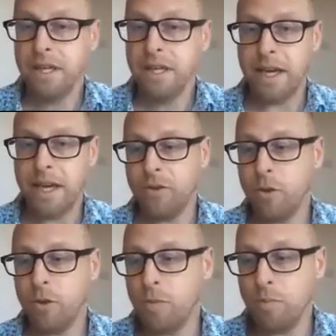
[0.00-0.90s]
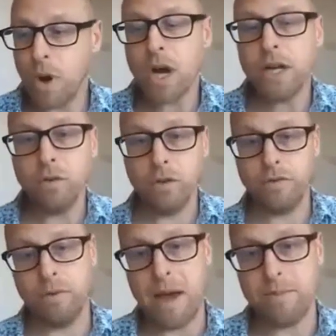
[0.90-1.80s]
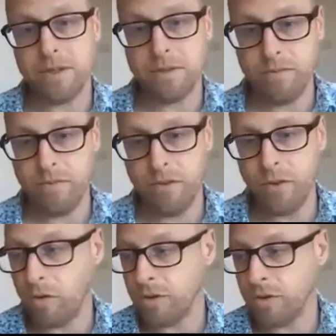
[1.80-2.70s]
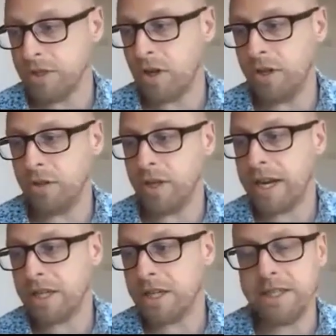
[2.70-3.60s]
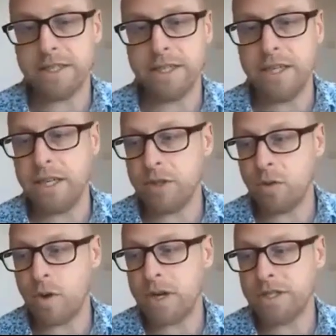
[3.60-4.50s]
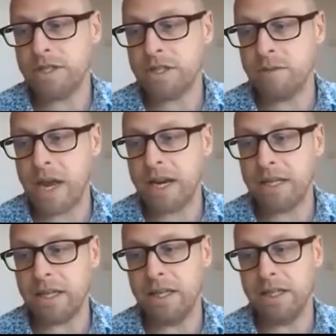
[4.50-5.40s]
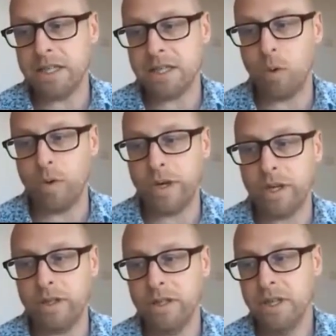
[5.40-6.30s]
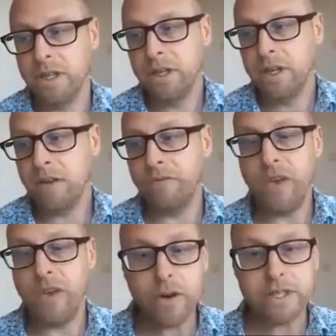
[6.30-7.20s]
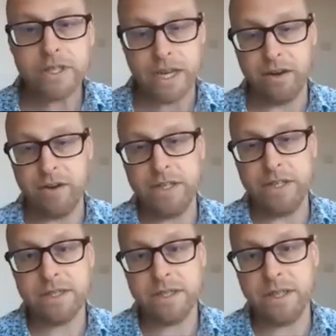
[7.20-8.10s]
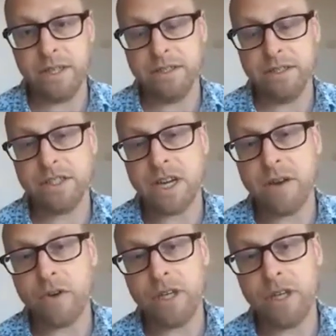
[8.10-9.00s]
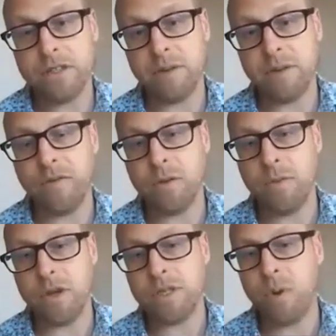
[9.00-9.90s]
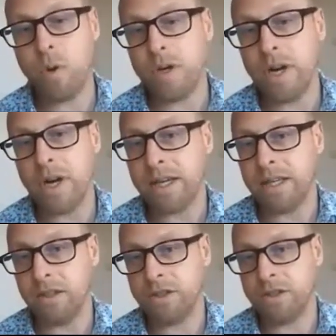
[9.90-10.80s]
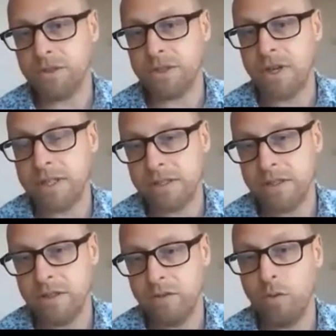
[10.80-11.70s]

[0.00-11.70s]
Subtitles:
And if you combine all of the maps of Aurel Stein, you can actually see he was quite systematic in exploring various areas, discovering some of the most important archaeological sites or